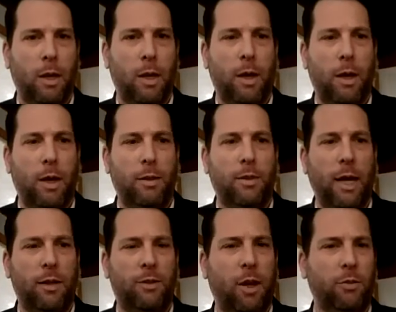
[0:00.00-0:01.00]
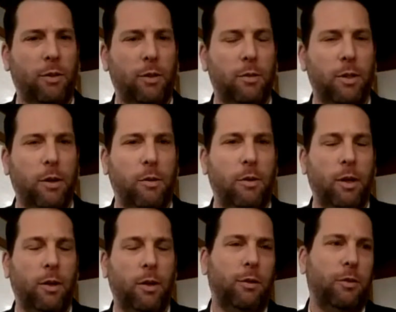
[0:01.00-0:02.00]
And that doesn't,
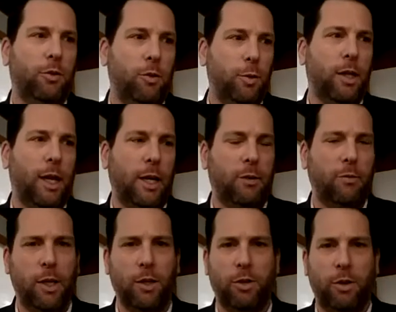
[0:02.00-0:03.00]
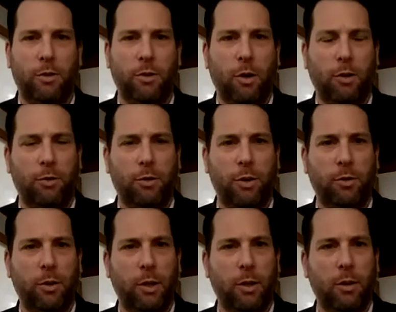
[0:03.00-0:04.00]
assuming an active manager isn't also
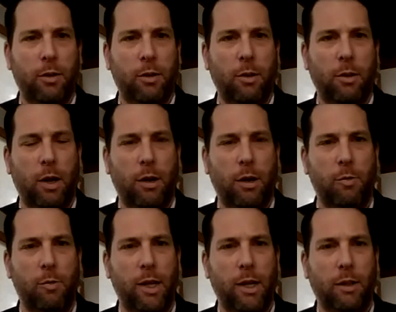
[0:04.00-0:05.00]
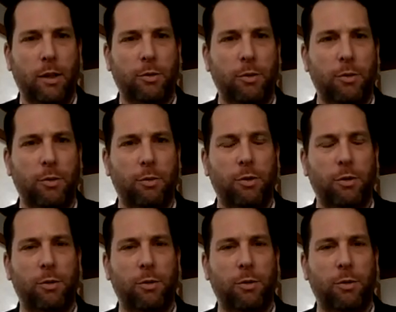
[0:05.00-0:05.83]
using the ratings to